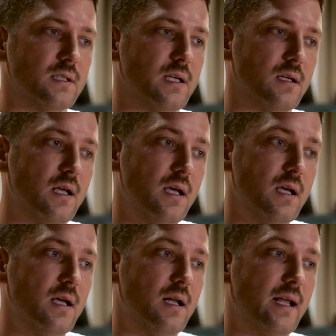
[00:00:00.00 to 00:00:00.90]

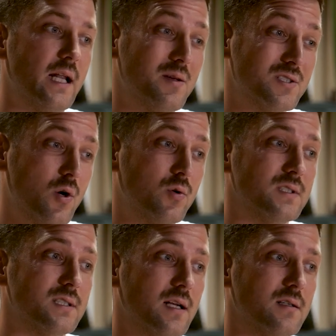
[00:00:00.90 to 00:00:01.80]
and letting his own
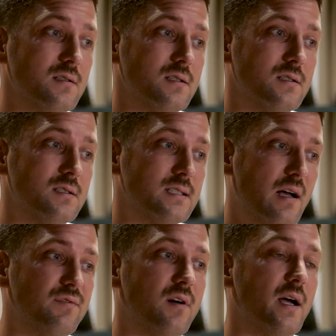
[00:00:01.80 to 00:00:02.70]
son
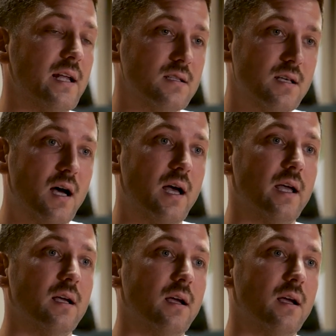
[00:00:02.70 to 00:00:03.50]
suffer and die